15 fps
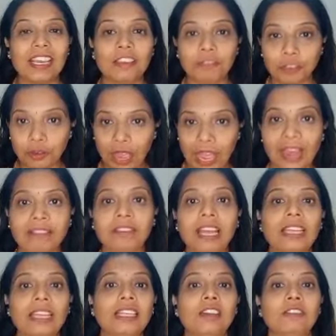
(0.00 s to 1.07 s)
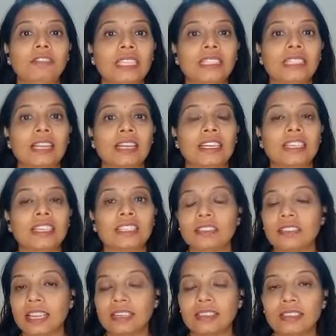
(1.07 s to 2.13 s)
if you have any of these
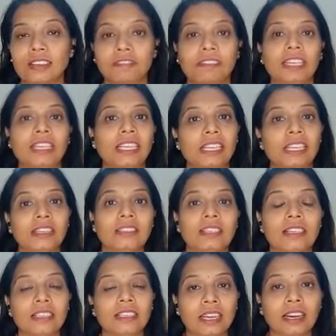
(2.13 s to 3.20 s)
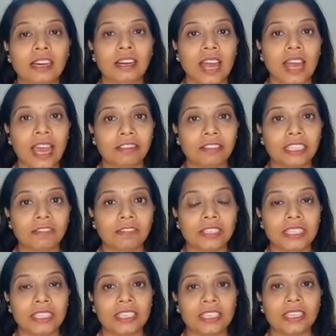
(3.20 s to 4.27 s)
conditions, then definitely consult Ayurvedic
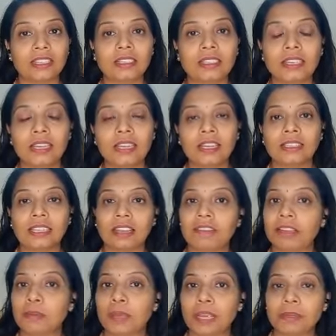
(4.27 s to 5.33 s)
physician. They will be